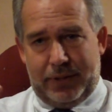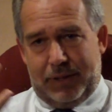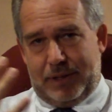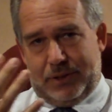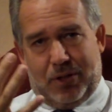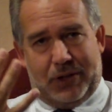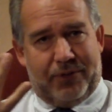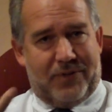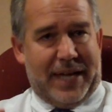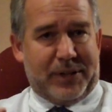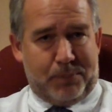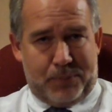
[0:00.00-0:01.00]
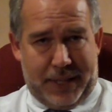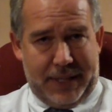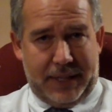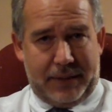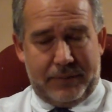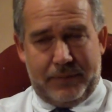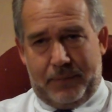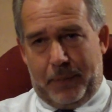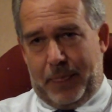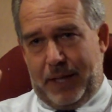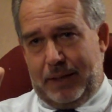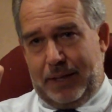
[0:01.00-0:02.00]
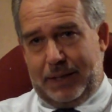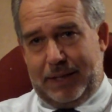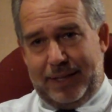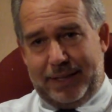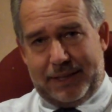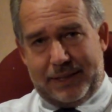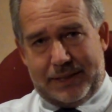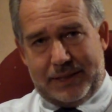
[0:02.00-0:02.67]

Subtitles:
It's called a phantom pain. Tinnitus